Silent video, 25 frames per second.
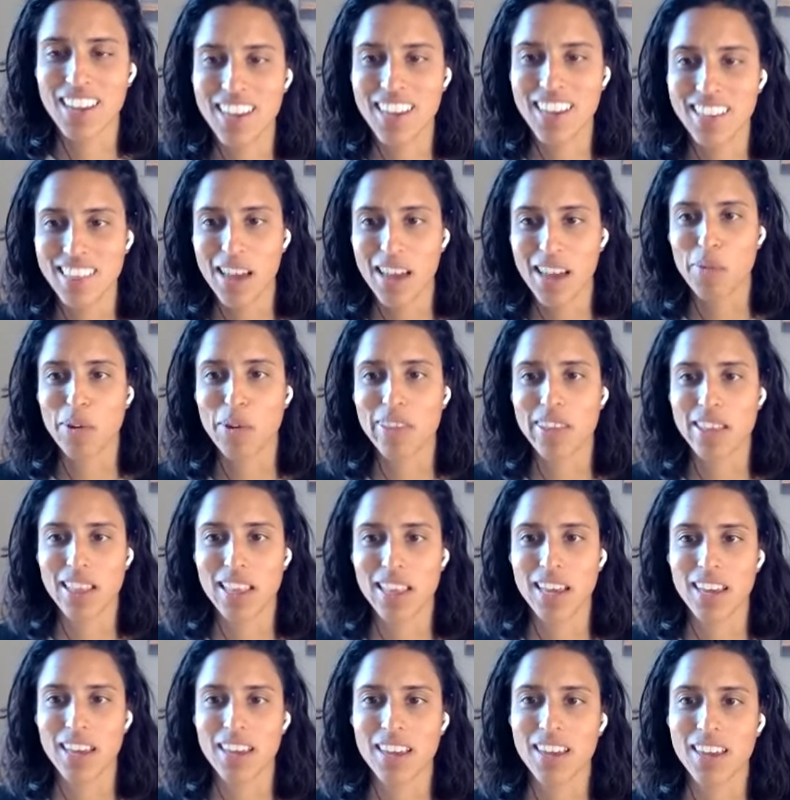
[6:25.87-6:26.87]
in that way
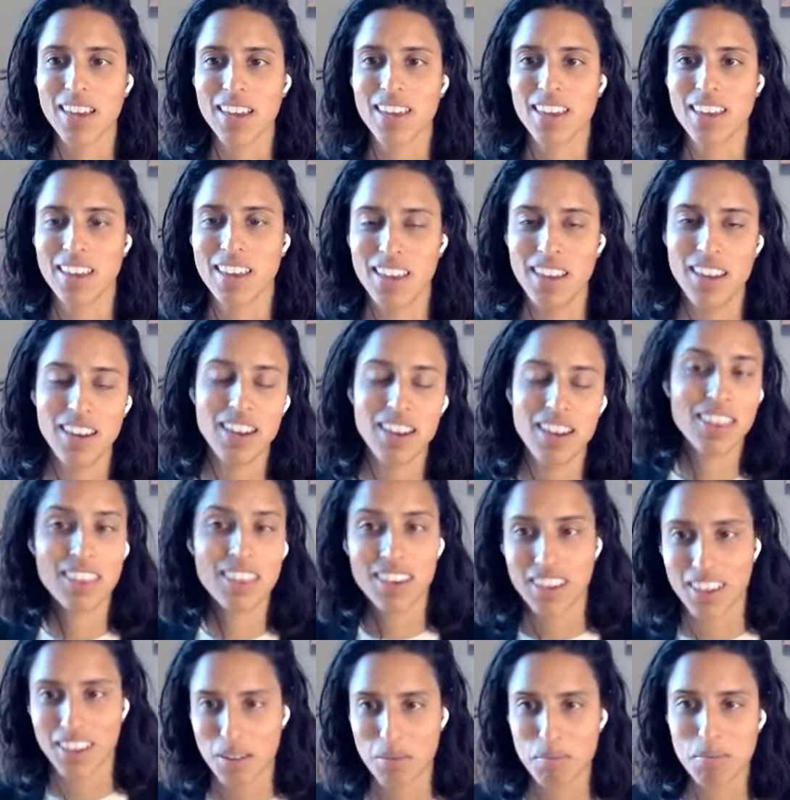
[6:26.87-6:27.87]
that like
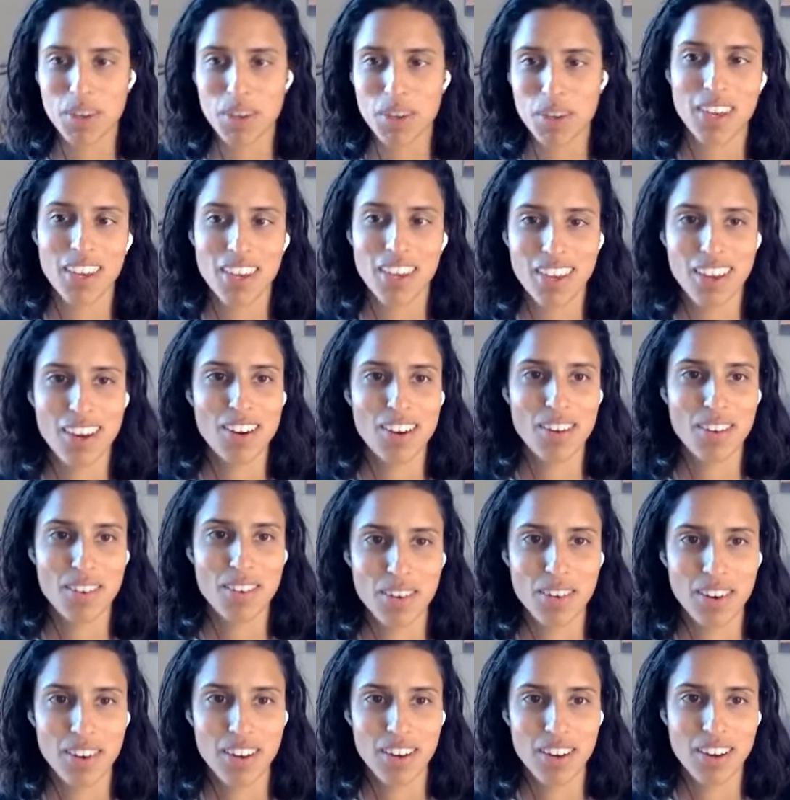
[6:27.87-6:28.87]
anything could be you
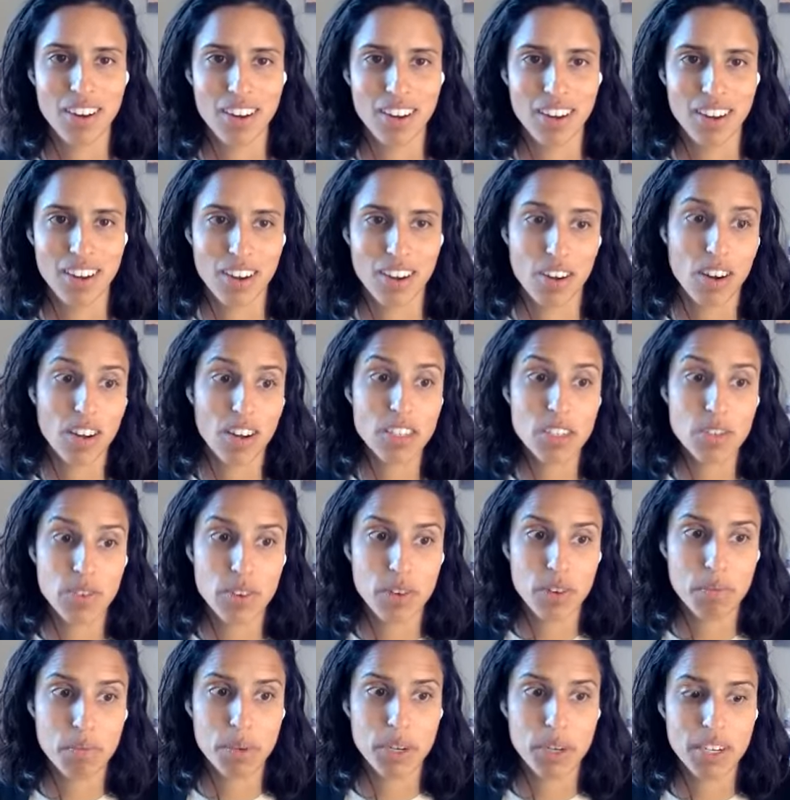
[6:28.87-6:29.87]
know a cause of
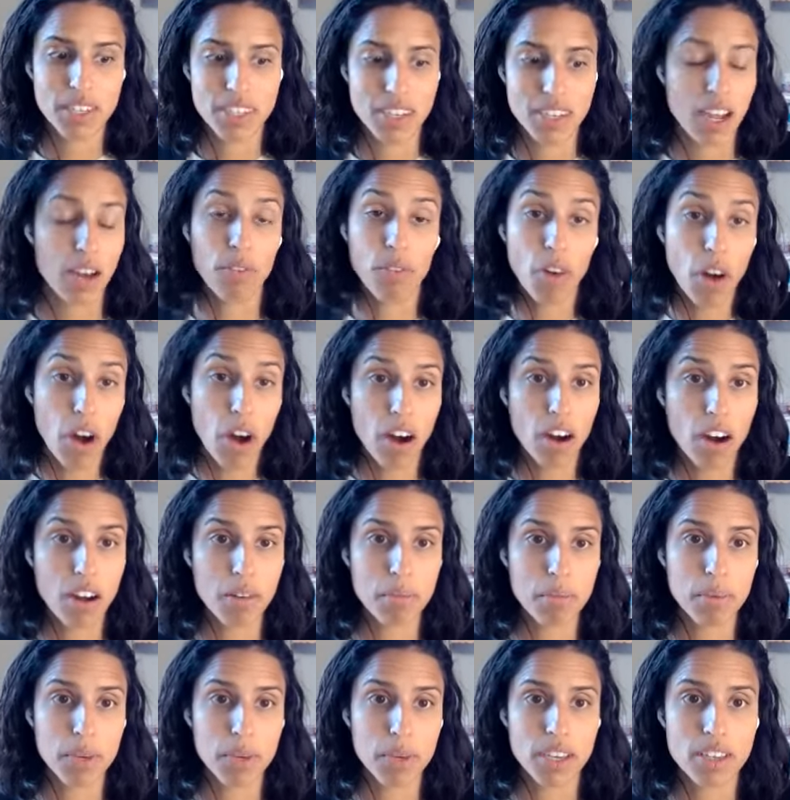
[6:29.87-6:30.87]
it but it's not
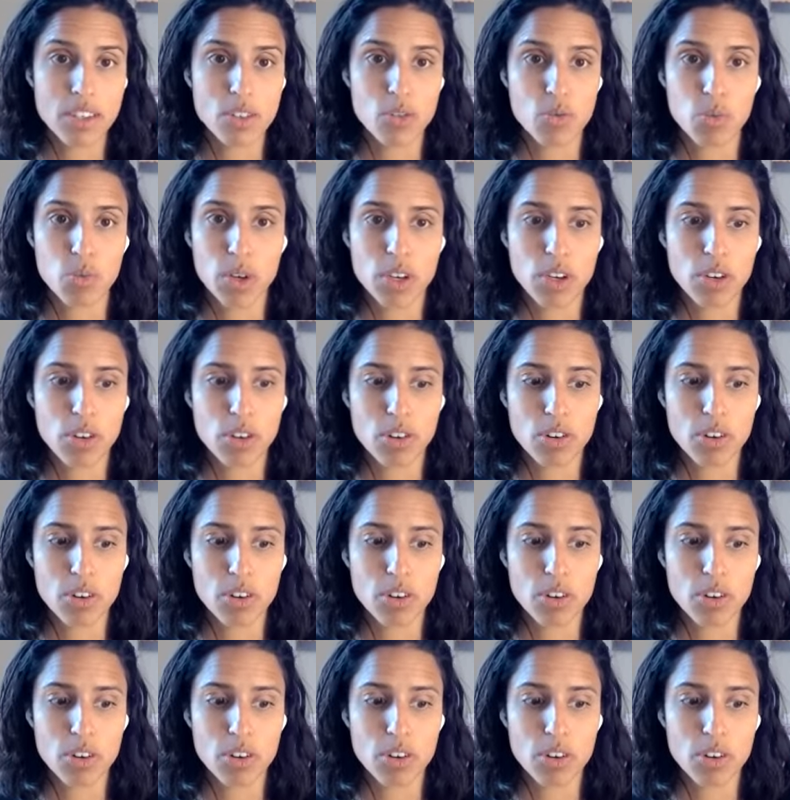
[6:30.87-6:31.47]
wrong because when yeah.